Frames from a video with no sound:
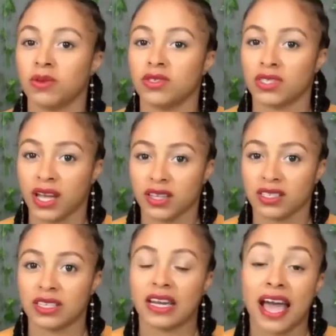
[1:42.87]
sex
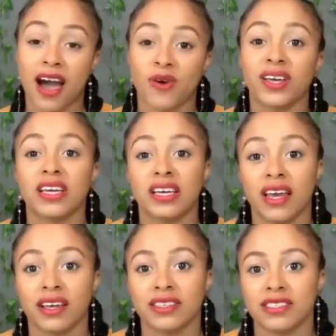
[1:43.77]
and how it
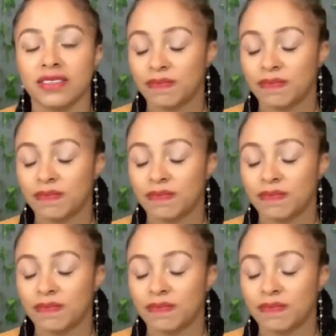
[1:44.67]
connects.